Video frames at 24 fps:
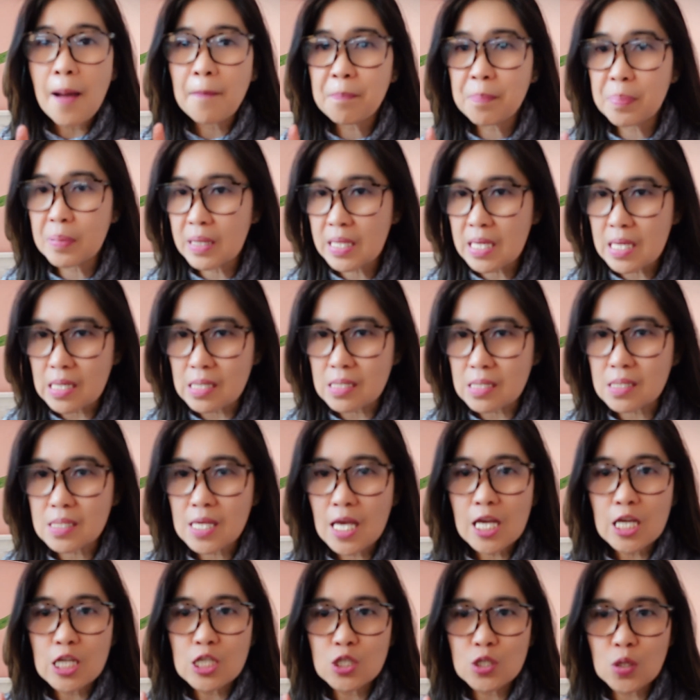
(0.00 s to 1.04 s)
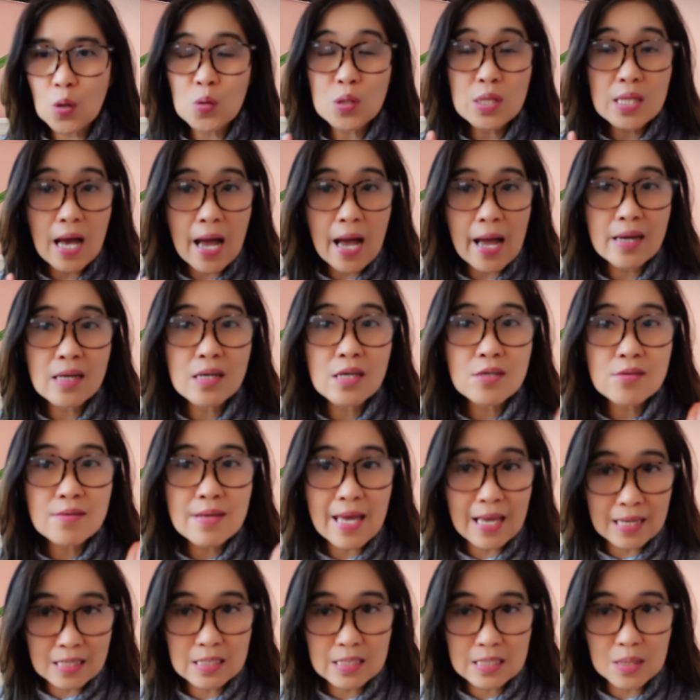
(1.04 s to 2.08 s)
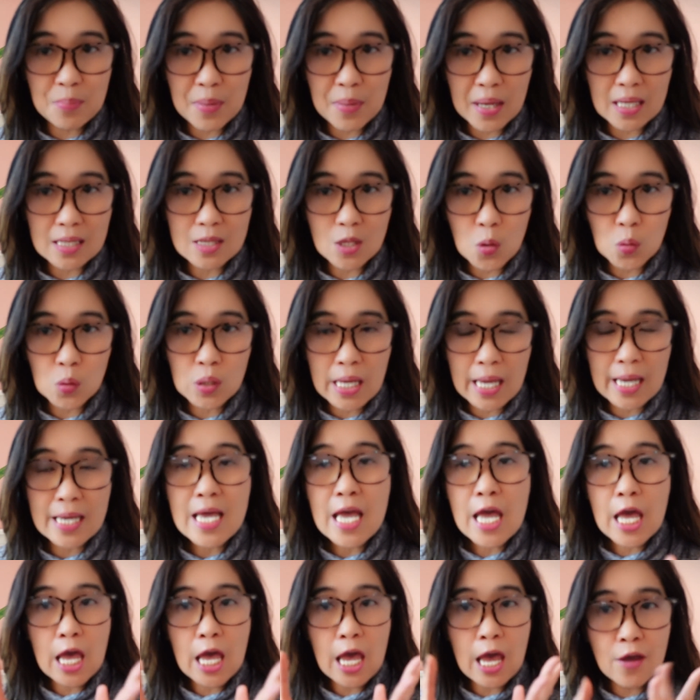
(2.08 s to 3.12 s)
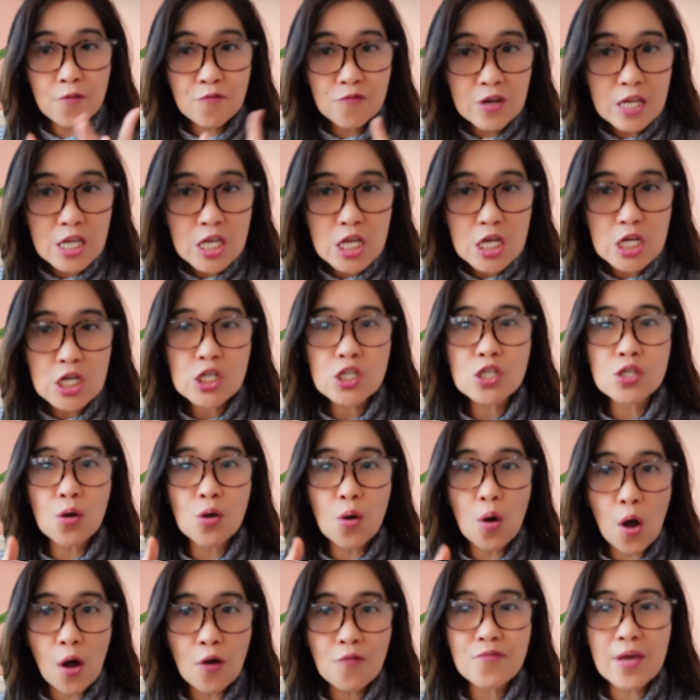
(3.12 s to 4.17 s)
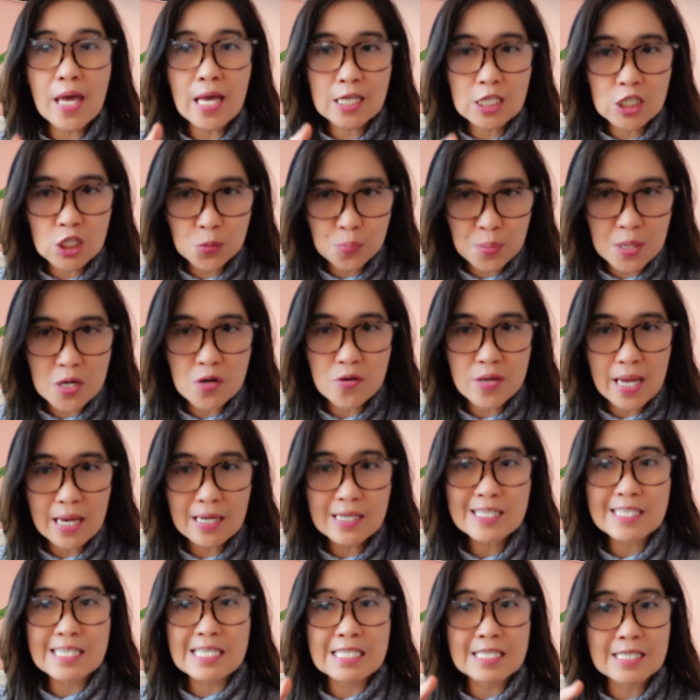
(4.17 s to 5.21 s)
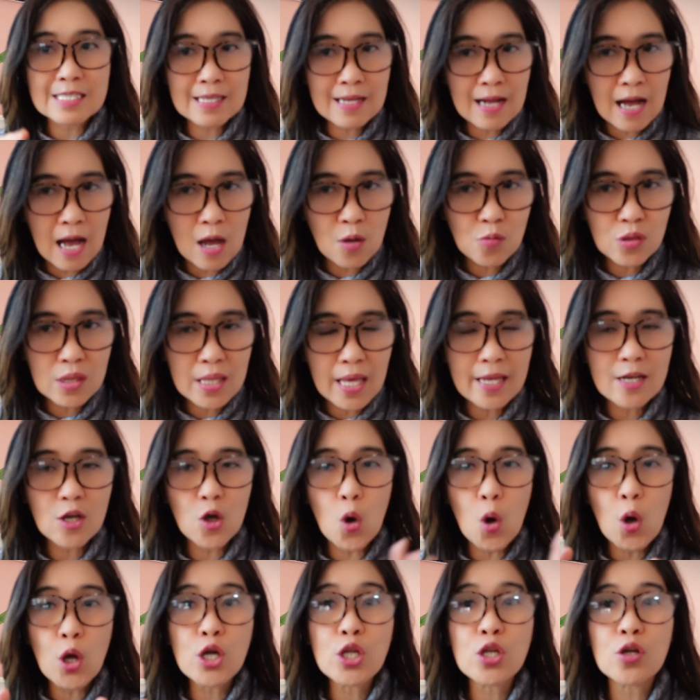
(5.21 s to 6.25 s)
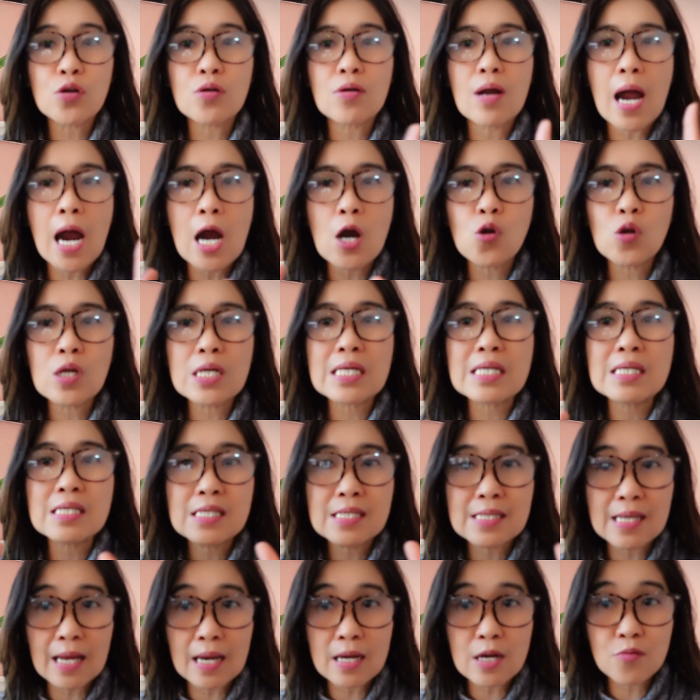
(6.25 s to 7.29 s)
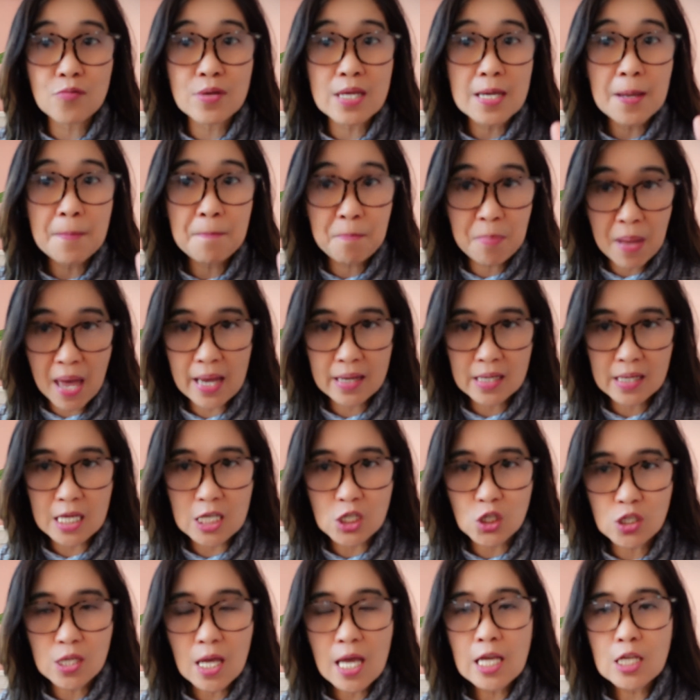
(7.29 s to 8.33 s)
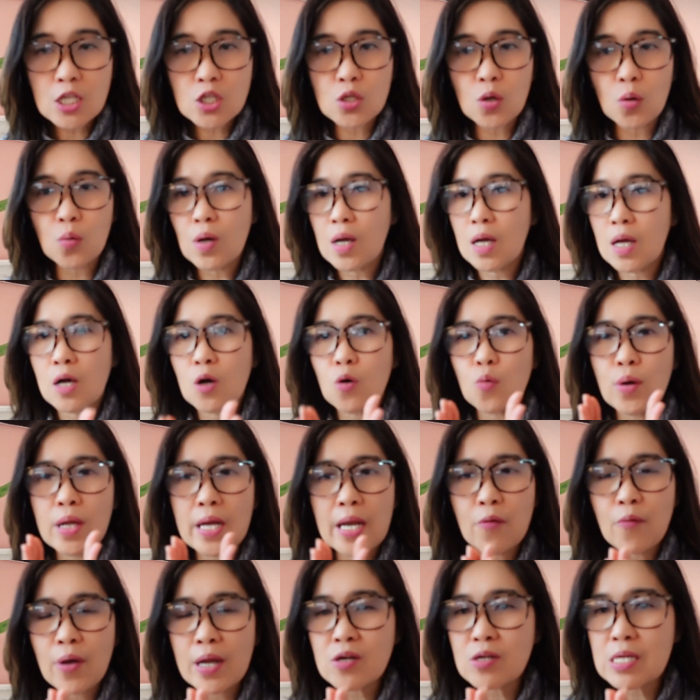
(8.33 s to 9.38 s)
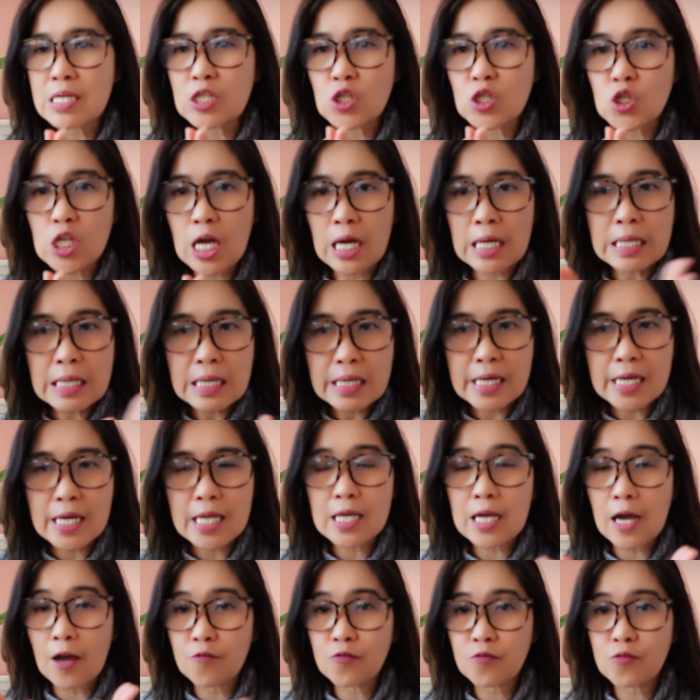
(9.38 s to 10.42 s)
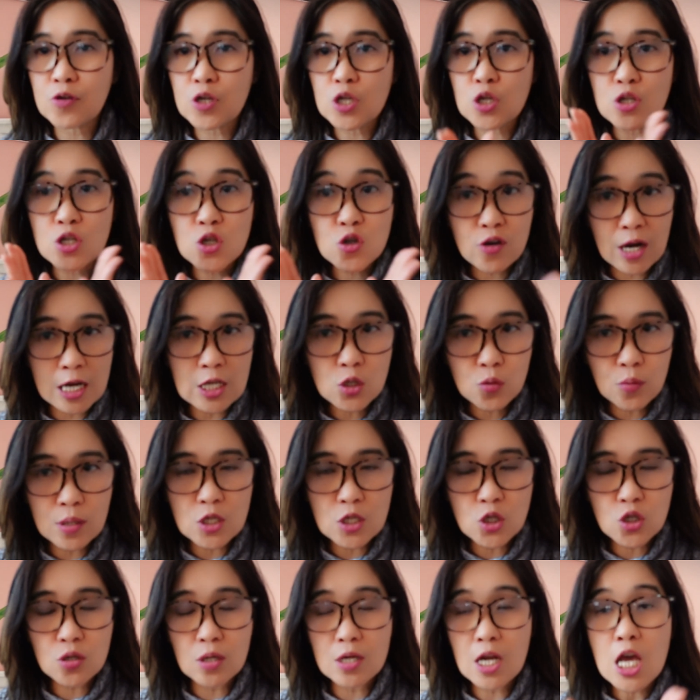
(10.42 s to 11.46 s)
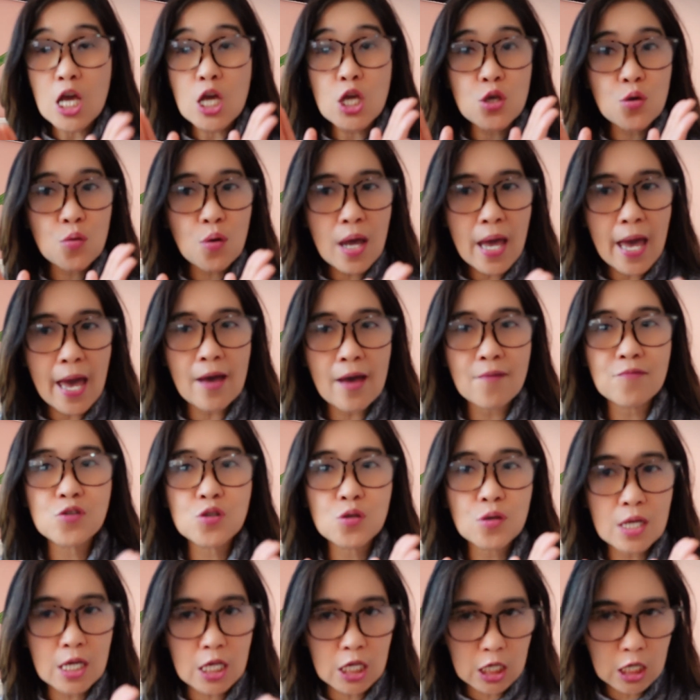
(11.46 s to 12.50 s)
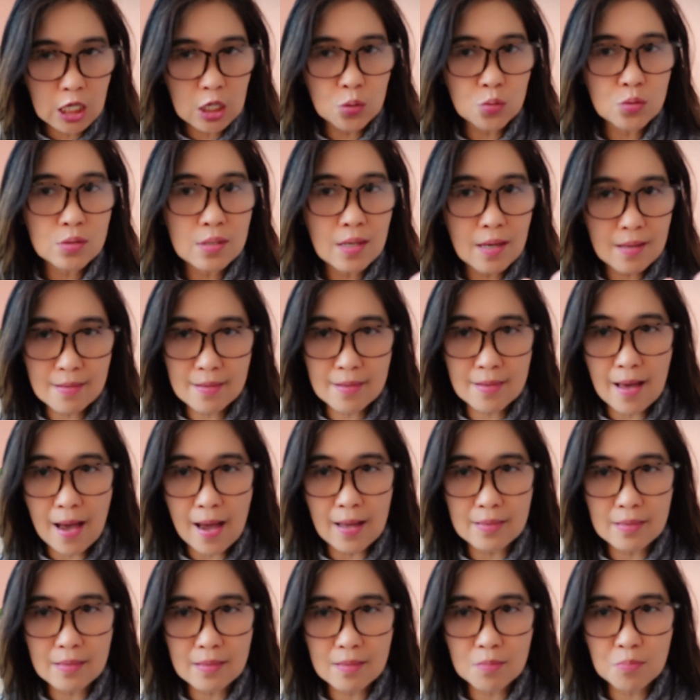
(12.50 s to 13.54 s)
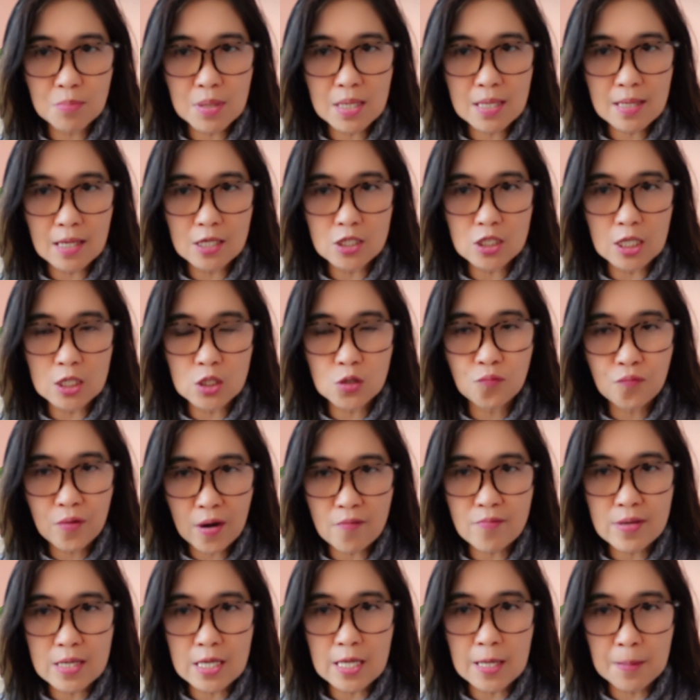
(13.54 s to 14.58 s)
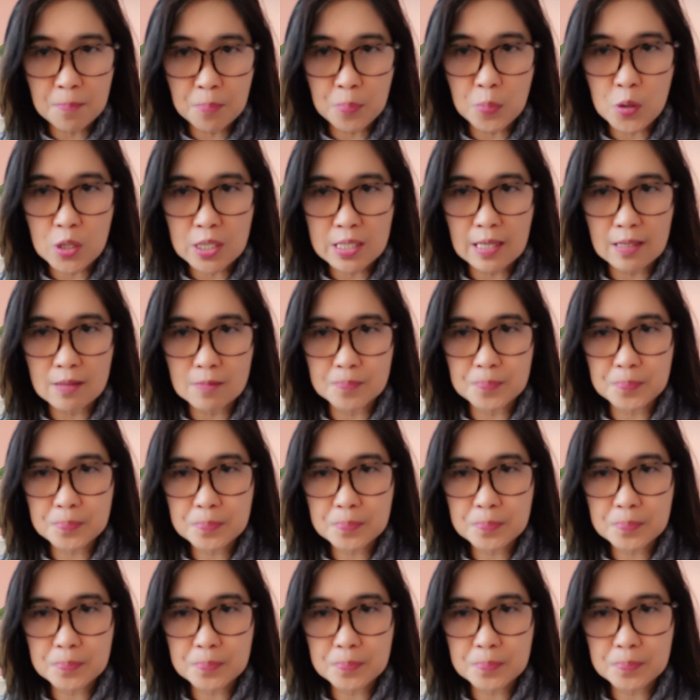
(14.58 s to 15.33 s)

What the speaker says: Please don't underestimate, okay? Every years of experience is counted on your hourly salary package. So whether it's a clinic after your graduation, you have to include that because it's very important.